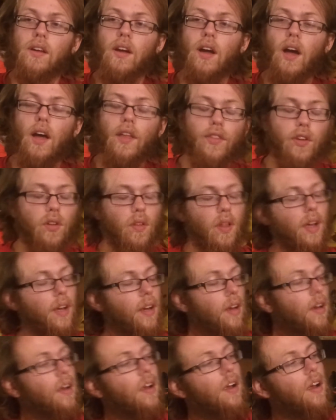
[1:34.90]
And they're like,
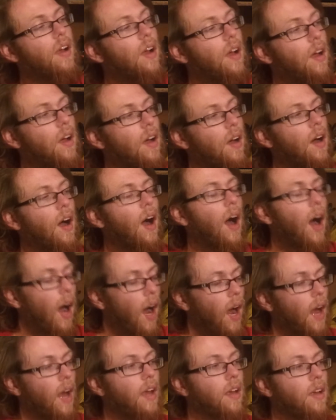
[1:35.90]

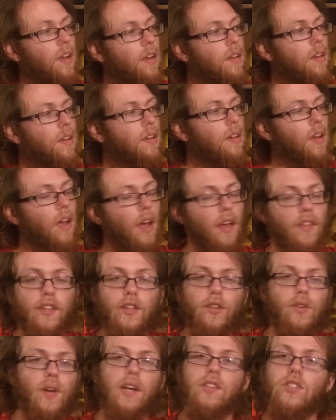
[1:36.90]
hi. And then you
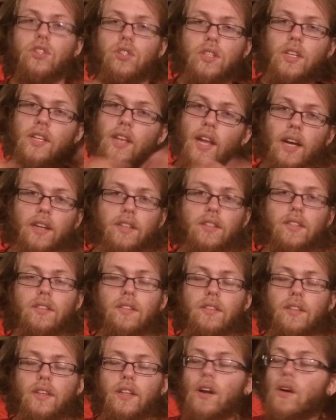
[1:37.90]
guys just connect,
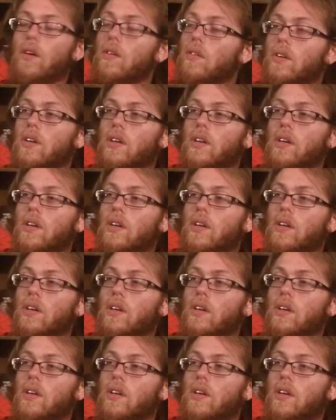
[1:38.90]
you know?